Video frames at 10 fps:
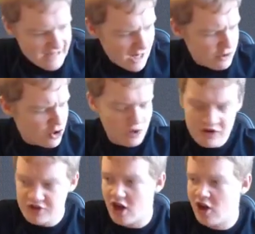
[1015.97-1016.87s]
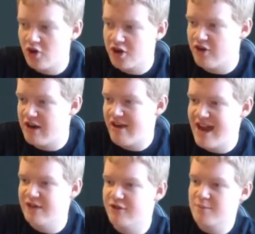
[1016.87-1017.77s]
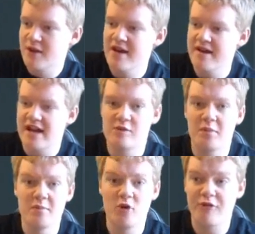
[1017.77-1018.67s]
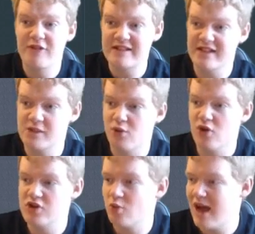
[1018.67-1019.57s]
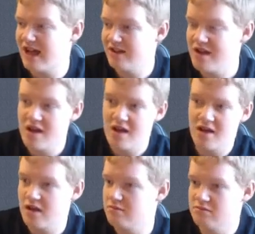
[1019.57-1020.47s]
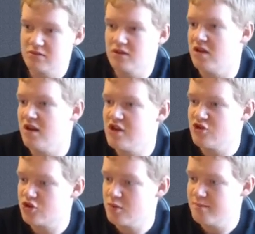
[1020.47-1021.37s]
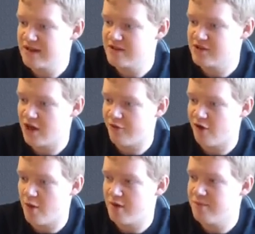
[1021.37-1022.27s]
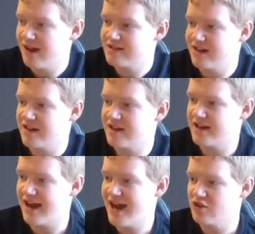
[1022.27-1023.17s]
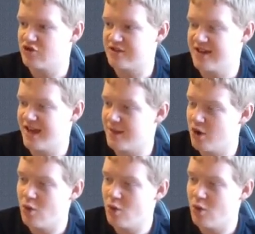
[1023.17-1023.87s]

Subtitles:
He's younger, he's got a longer career ahead of him. He's probably more fit at this point as well. And he's just done better so far. But if Balotelli can get a hat-trick today, that